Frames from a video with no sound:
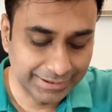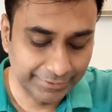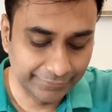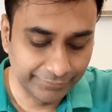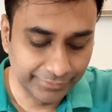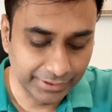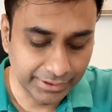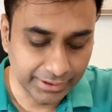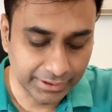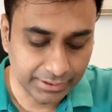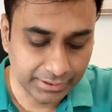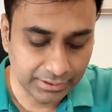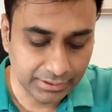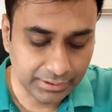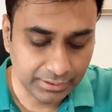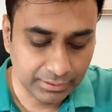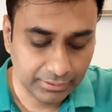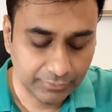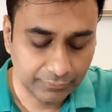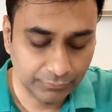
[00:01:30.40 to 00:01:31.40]

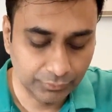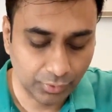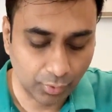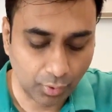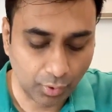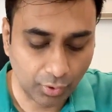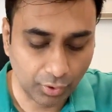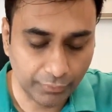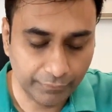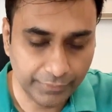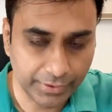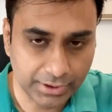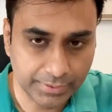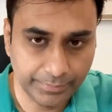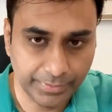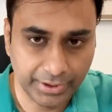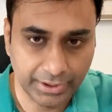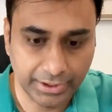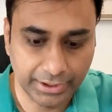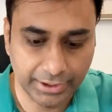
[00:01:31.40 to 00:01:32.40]
dividend would always
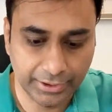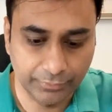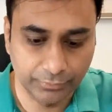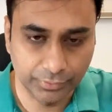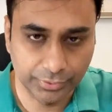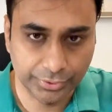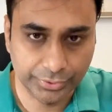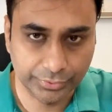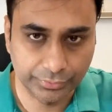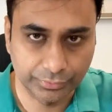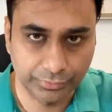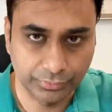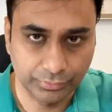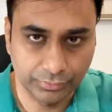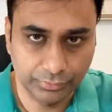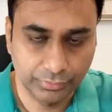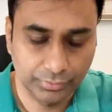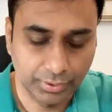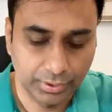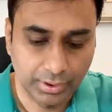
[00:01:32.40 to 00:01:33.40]
be equal to